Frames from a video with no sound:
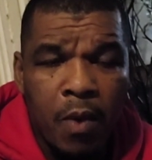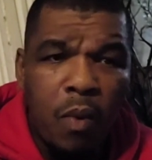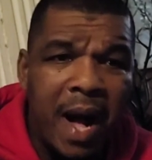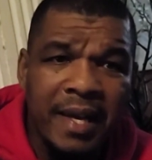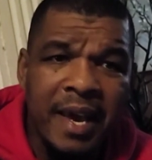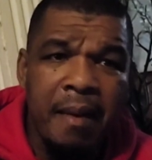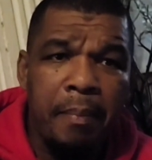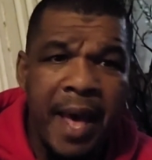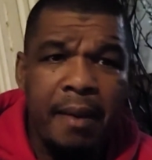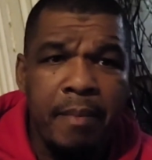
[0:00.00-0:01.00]
Why can't
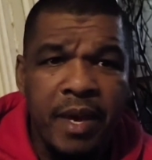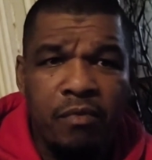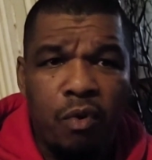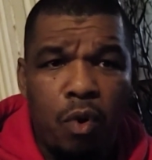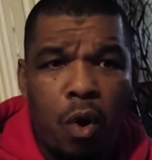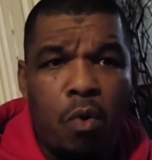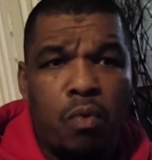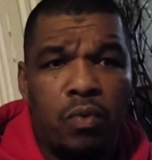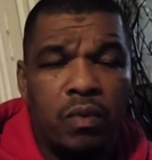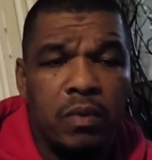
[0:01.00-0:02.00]
black men grow
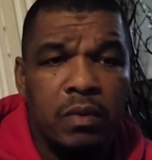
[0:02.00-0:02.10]
old?